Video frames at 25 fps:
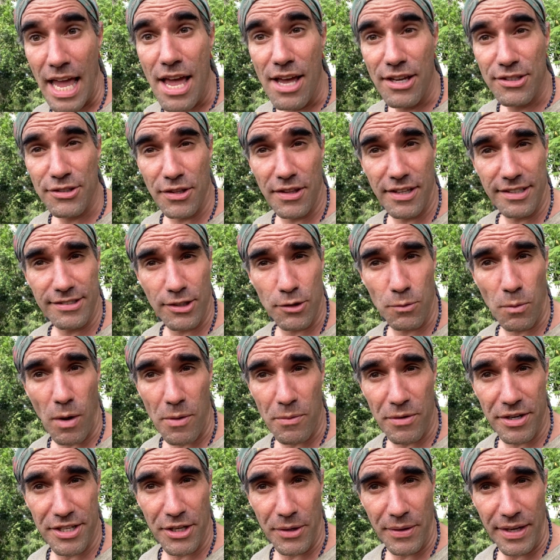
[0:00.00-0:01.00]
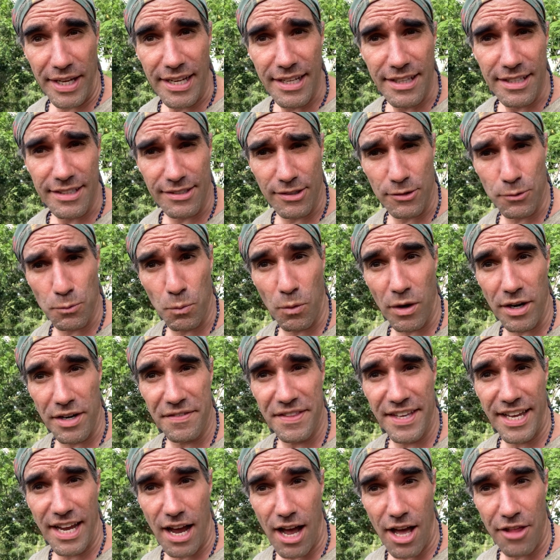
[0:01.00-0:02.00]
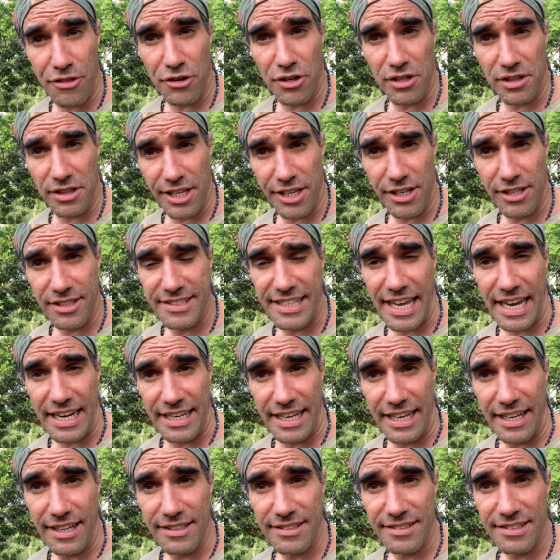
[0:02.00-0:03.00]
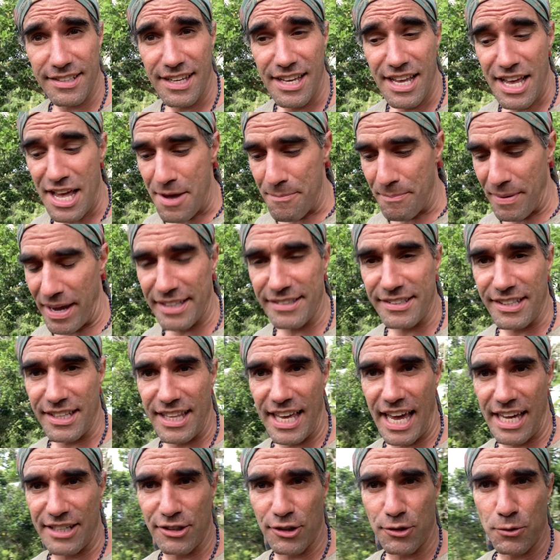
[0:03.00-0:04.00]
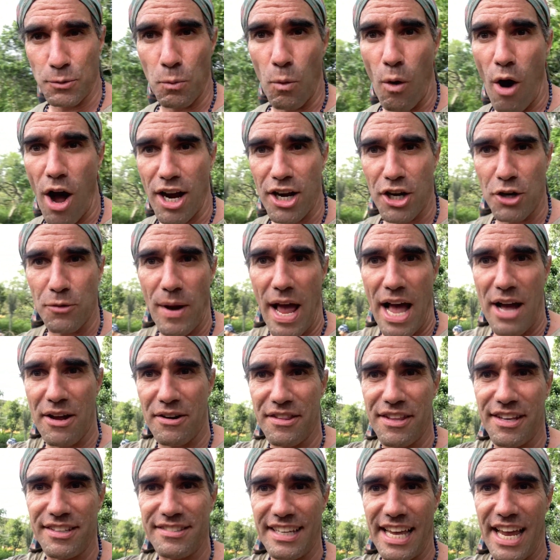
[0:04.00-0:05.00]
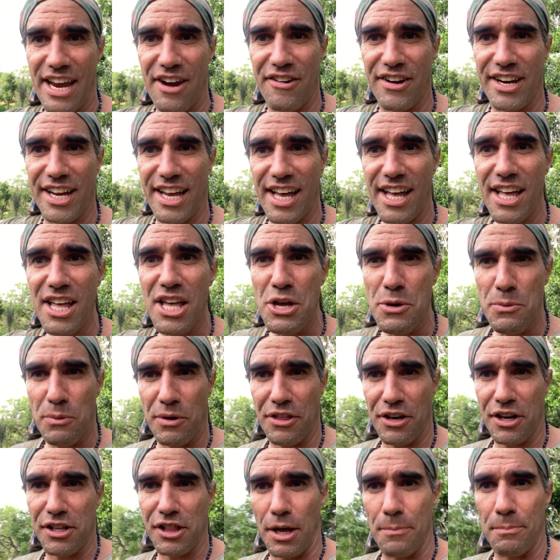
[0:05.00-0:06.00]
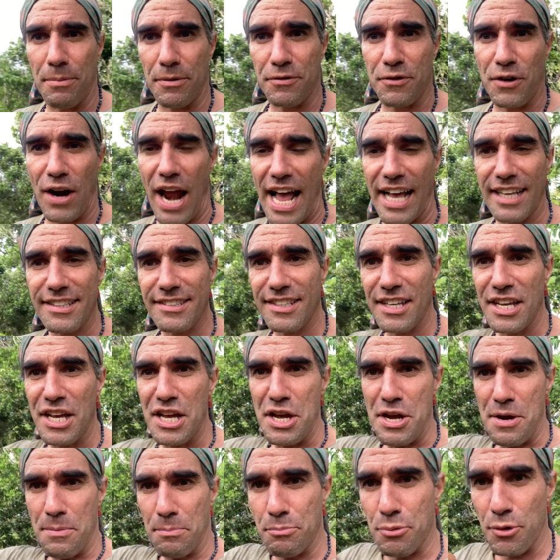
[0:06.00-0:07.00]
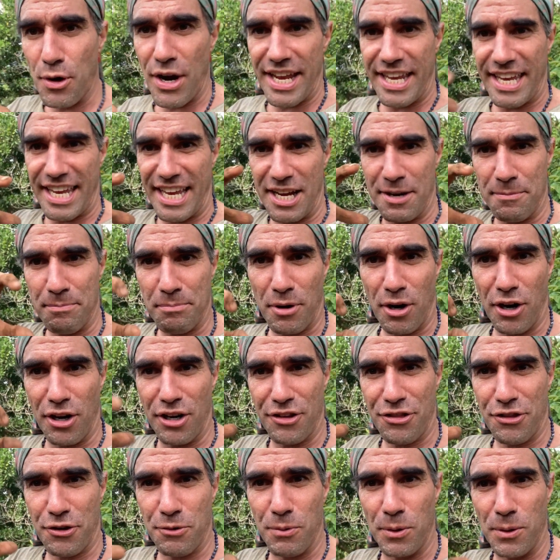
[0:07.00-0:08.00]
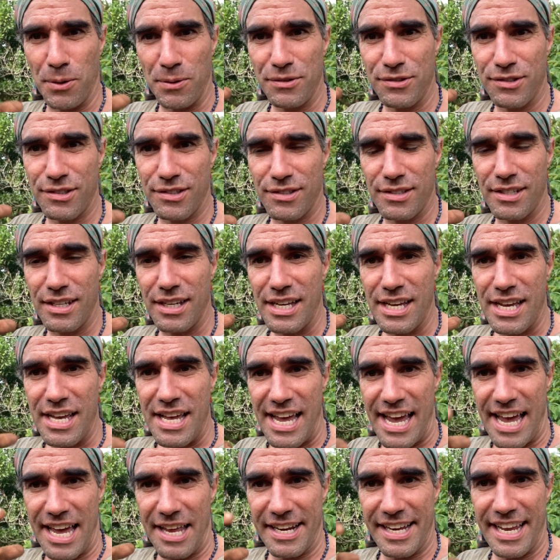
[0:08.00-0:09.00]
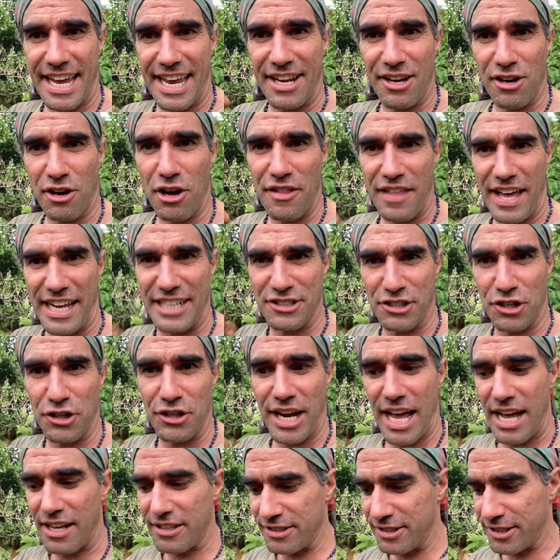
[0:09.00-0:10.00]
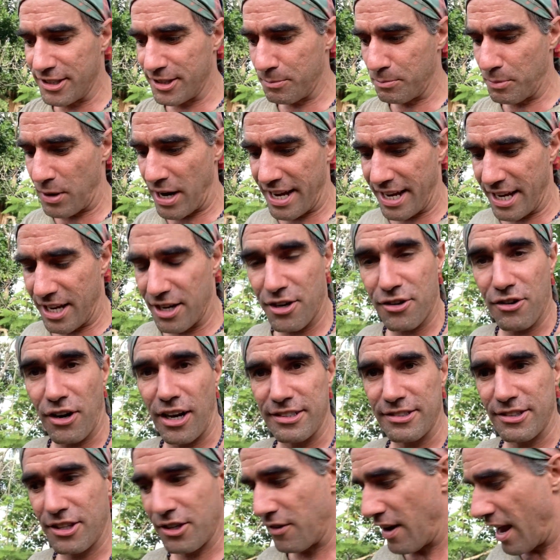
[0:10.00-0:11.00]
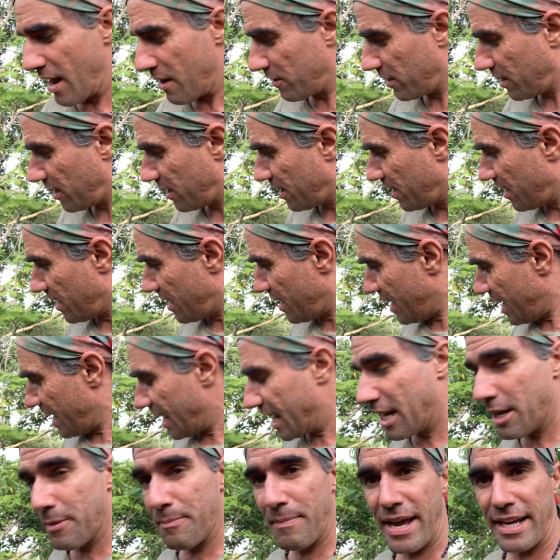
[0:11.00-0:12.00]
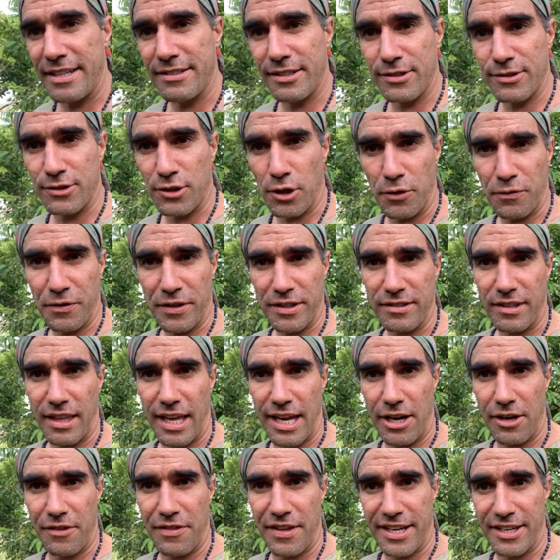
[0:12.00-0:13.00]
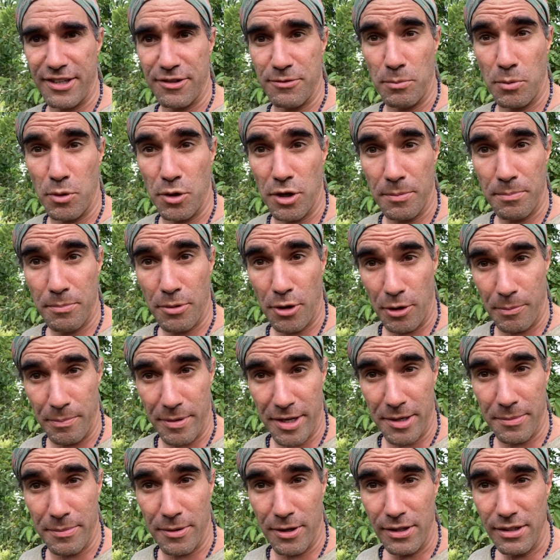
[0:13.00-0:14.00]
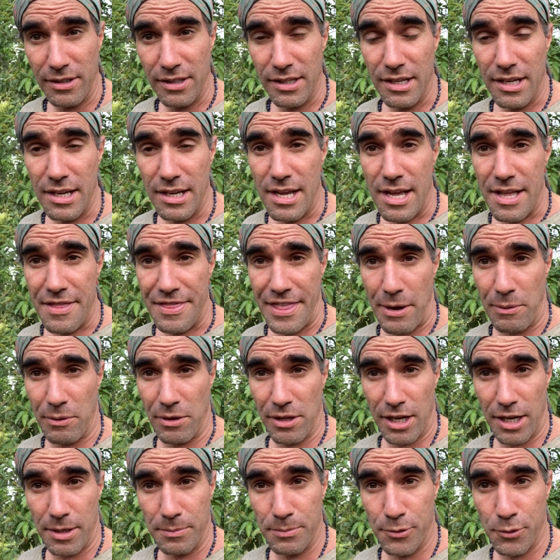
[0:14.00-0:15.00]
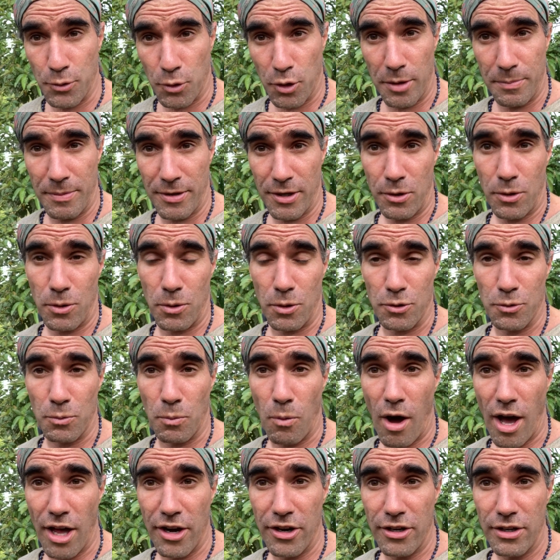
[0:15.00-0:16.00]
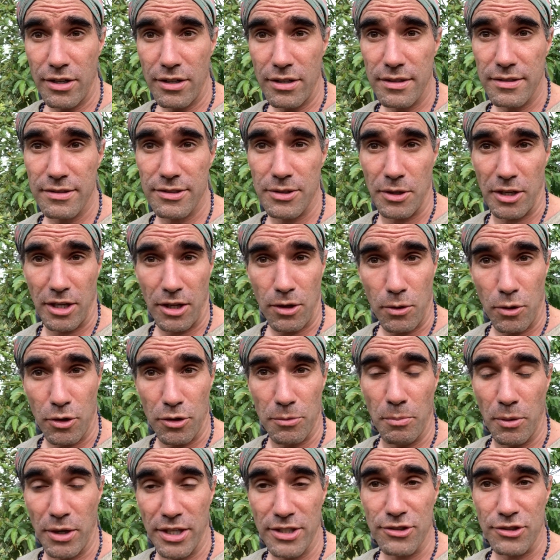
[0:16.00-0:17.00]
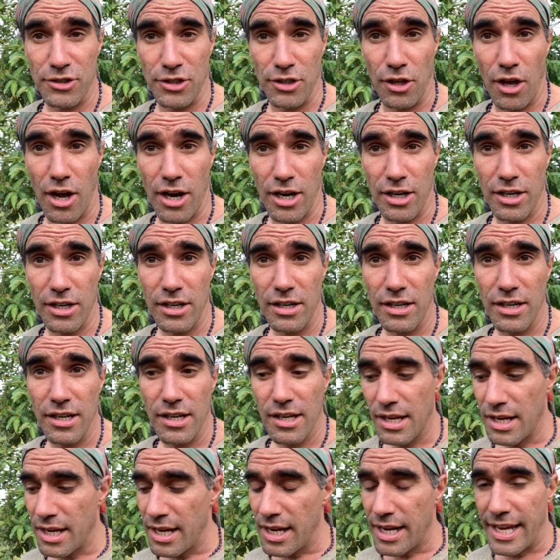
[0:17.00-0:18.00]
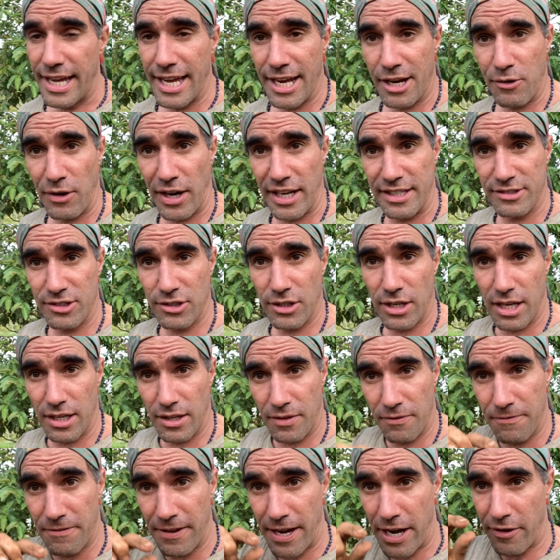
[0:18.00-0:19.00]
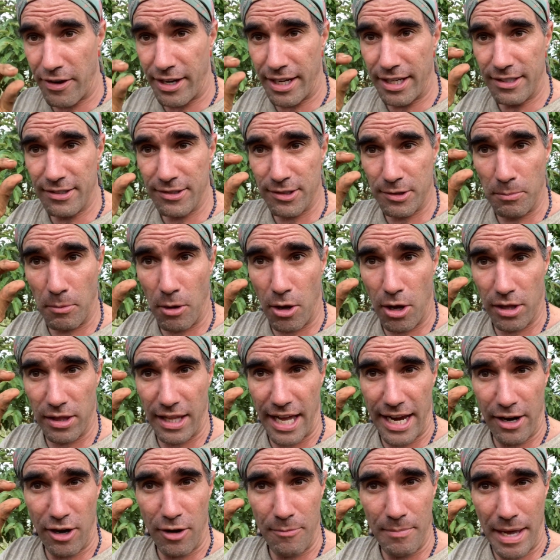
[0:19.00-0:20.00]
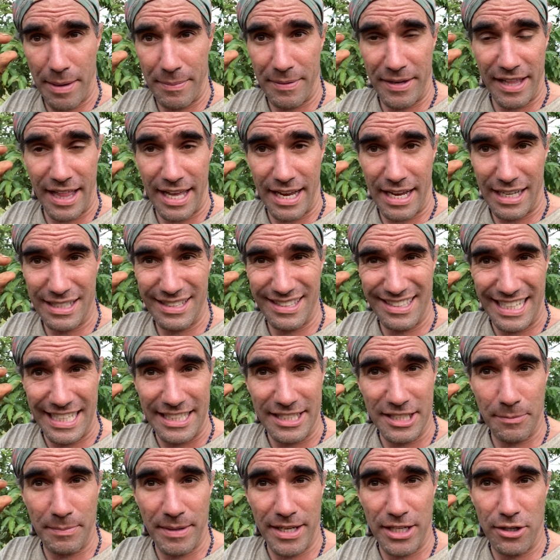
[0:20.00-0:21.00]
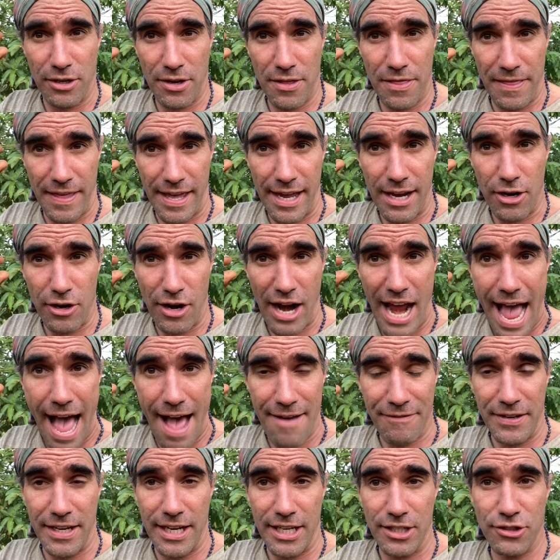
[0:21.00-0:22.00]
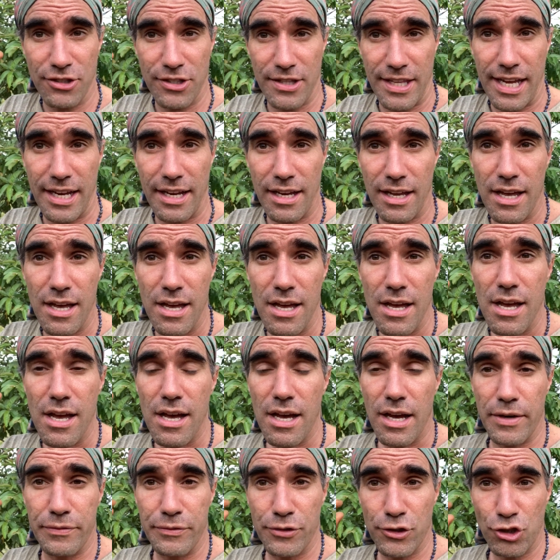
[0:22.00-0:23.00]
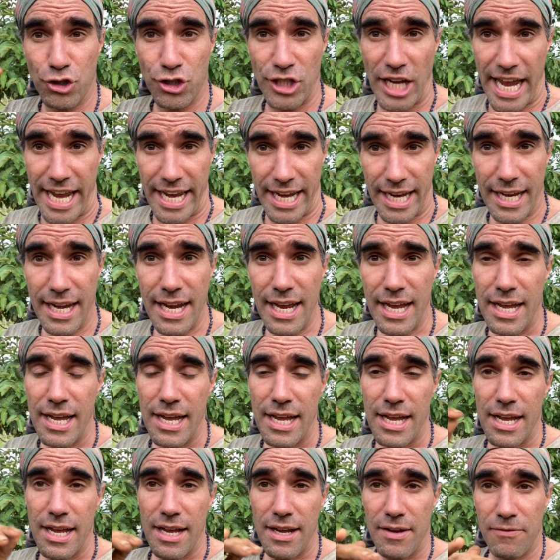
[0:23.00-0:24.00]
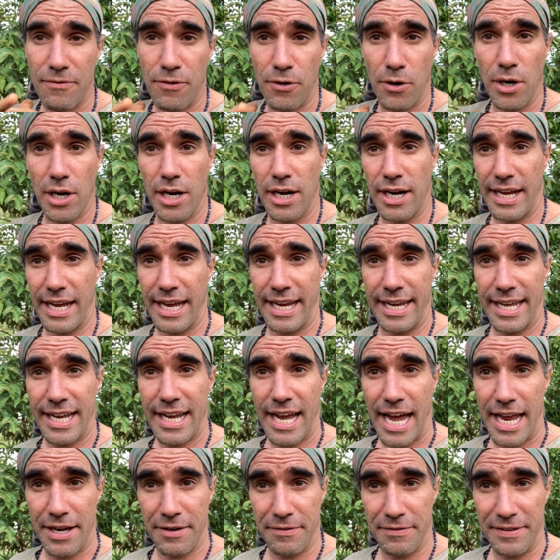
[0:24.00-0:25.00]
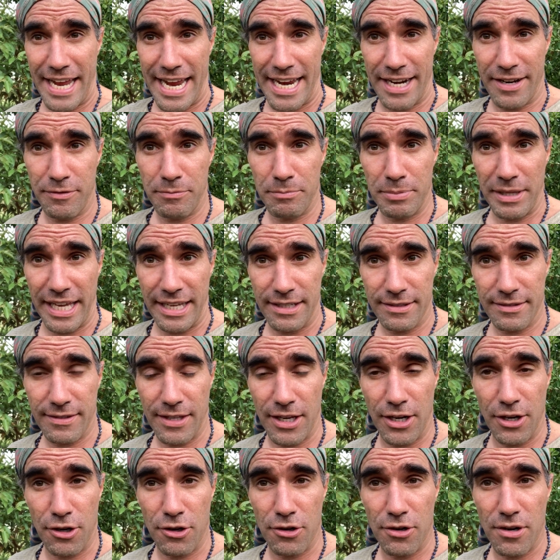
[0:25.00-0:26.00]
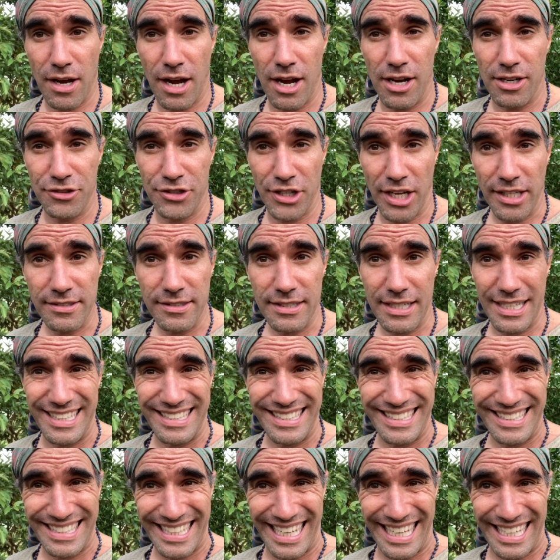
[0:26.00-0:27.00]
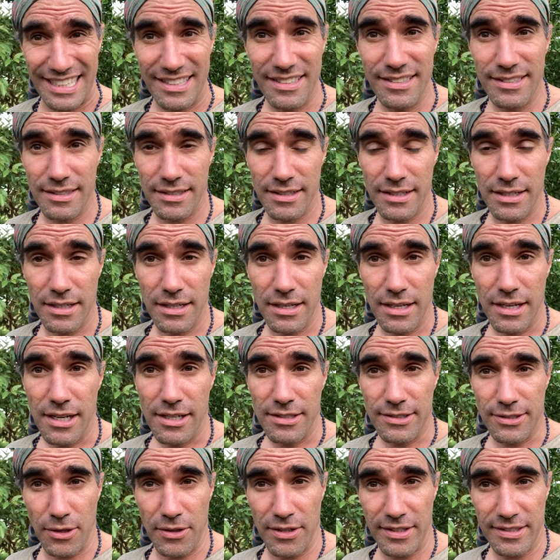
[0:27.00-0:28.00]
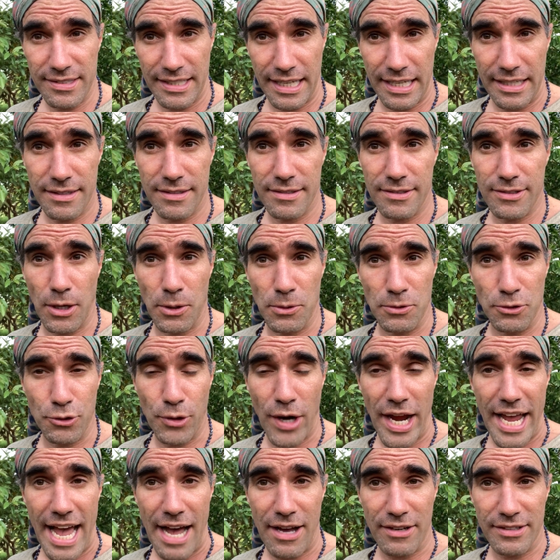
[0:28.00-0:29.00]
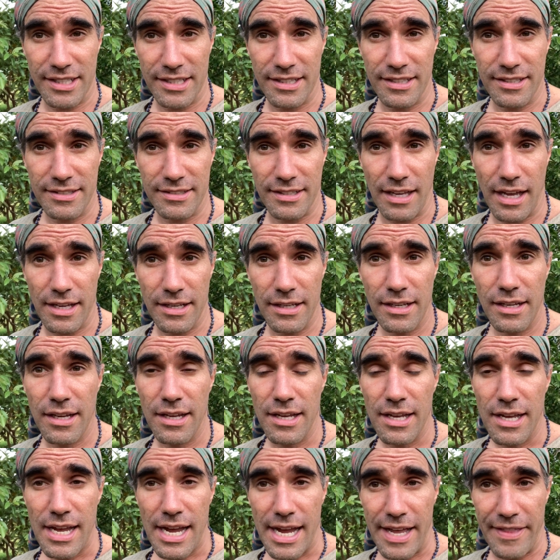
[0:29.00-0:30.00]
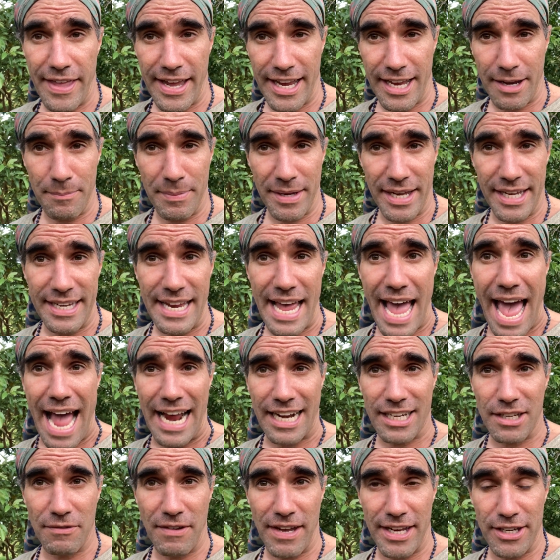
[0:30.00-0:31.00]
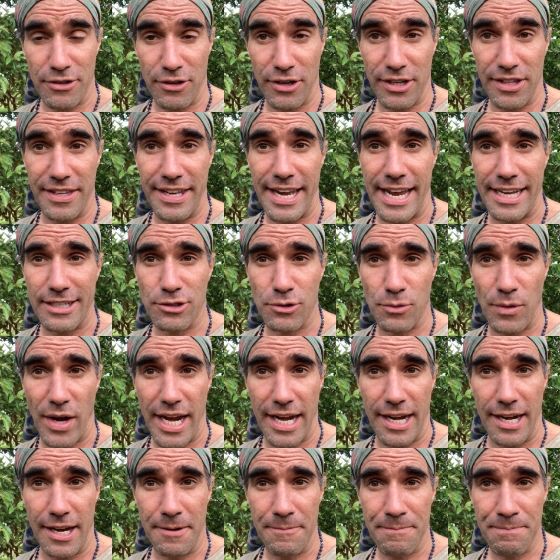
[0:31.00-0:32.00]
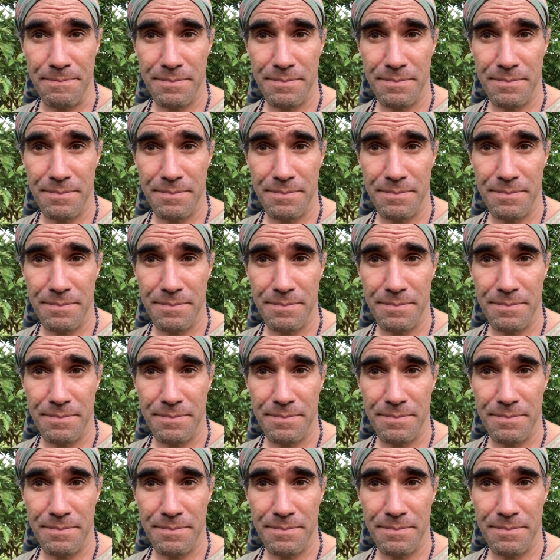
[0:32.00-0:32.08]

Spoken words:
So this is what we're doing. This is one of the other little techniques. Basically, I just walk around this area with a clump of grass, breaking apart the roots and getting all that dirt out and spreading it across the ground. And it makes a surface layer that is more permeable, that will absorb and hold water, so it'll hold moisture longer. It creates a very small layer, maybe like a centimeter thick or half an inch thick, of shade for any kind of native plants that are just as seeds. So the seeds don't dry out in the sun, and they can begin to activate during the next rain.